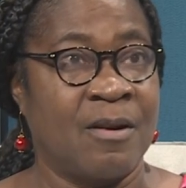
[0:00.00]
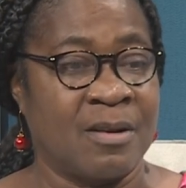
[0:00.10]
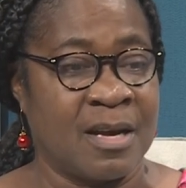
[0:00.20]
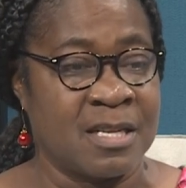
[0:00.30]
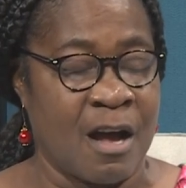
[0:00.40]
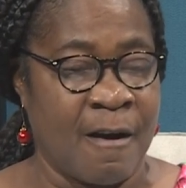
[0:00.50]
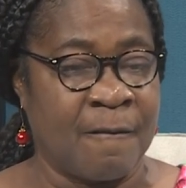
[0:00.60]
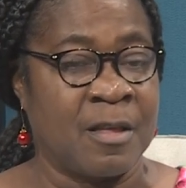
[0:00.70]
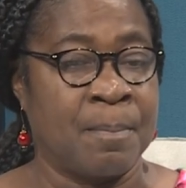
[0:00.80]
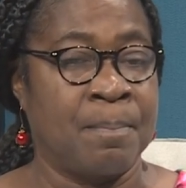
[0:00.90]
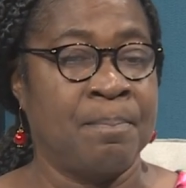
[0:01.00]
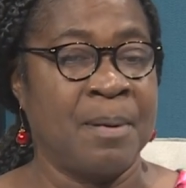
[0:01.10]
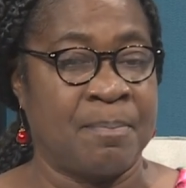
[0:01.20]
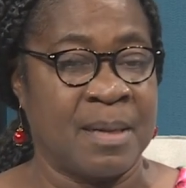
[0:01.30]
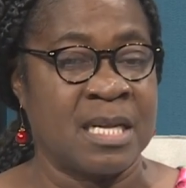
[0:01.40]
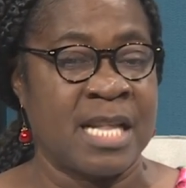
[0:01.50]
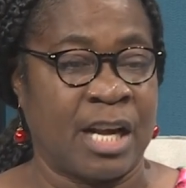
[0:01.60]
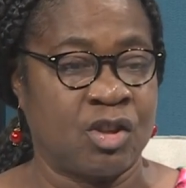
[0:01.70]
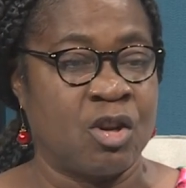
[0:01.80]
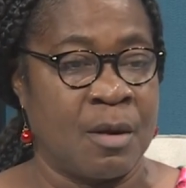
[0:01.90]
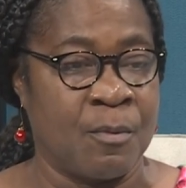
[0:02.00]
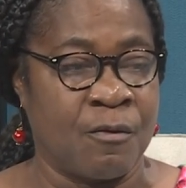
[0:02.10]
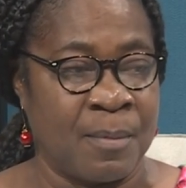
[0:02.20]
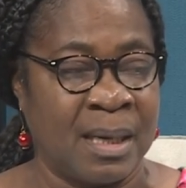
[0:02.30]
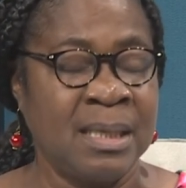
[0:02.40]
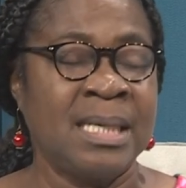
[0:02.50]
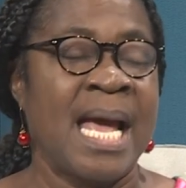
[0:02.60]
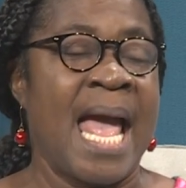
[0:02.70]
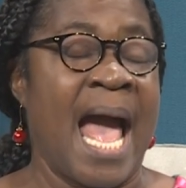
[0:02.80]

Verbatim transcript: founders of the People's National Movement,